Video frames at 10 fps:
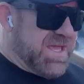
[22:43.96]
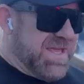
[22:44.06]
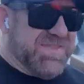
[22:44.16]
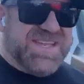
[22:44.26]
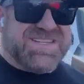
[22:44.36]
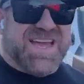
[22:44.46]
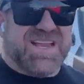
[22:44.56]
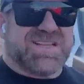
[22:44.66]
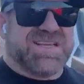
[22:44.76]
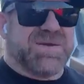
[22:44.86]
If they just kind
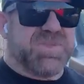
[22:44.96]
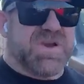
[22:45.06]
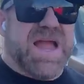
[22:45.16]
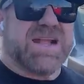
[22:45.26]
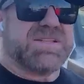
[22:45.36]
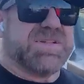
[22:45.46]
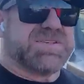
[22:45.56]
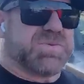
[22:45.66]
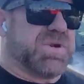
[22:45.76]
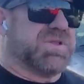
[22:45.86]
of clean up their act and
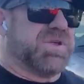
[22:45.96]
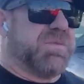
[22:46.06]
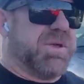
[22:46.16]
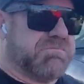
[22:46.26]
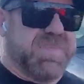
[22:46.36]
just were a little bit